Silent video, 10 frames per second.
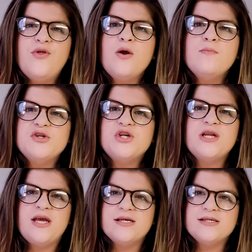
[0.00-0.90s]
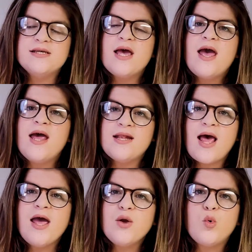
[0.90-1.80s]
Their mission is,
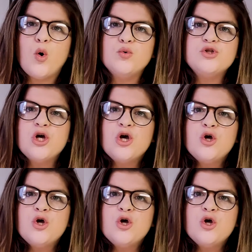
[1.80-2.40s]
and I quote,